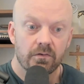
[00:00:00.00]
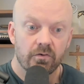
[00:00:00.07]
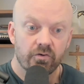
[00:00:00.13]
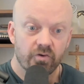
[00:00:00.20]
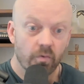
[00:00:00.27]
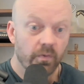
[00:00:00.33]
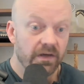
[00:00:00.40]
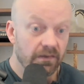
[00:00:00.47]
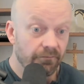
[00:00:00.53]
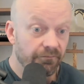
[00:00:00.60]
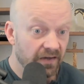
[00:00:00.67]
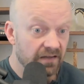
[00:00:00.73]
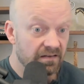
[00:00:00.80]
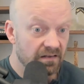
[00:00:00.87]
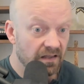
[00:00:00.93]
So we can
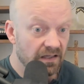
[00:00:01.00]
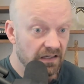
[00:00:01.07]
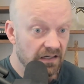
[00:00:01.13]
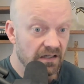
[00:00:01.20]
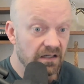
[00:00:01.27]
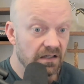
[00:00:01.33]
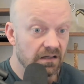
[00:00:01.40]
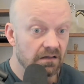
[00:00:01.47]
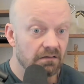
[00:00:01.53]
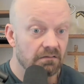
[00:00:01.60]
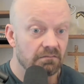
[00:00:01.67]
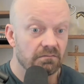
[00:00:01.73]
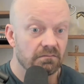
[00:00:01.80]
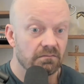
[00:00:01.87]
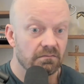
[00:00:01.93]
fix the ED
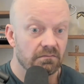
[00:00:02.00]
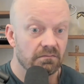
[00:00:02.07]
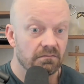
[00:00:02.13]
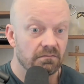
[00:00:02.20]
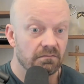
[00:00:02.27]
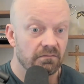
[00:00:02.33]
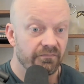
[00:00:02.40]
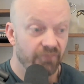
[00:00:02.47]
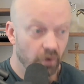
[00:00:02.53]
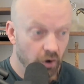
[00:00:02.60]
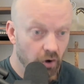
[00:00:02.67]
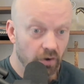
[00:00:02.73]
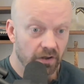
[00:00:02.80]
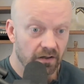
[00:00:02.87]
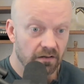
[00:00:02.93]
for
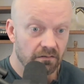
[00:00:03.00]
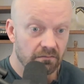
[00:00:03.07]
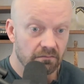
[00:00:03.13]
good.